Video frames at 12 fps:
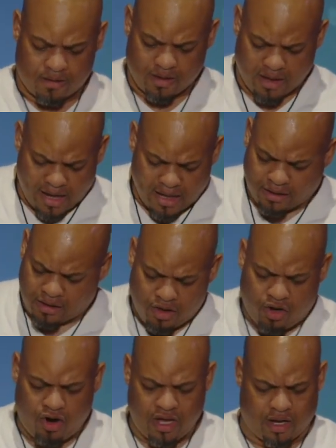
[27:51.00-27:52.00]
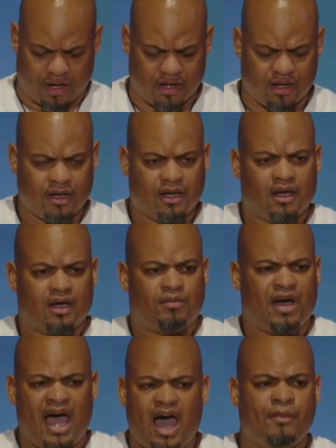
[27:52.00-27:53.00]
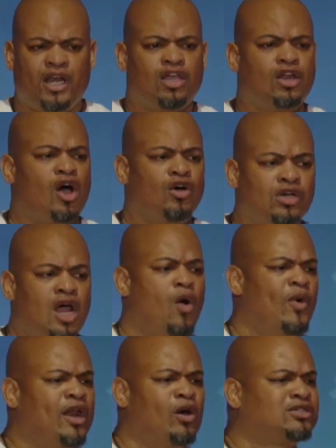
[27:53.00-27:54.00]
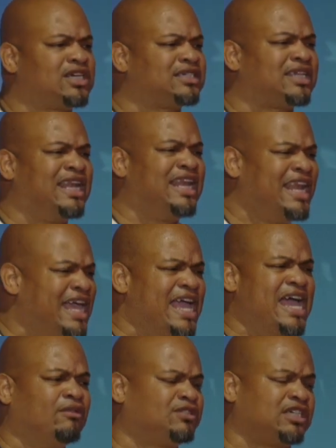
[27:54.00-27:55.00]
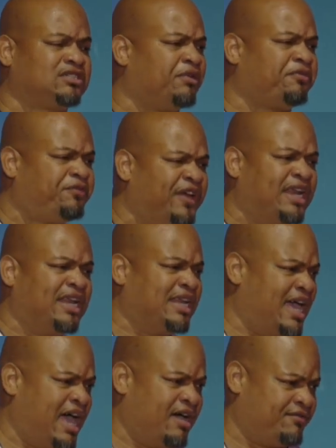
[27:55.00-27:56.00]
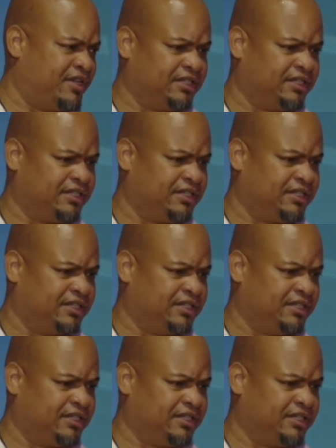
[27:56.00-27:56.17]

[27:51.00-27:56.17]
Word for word: Hallelujah. But how many of you don't know we don't just live just to fit into heaven?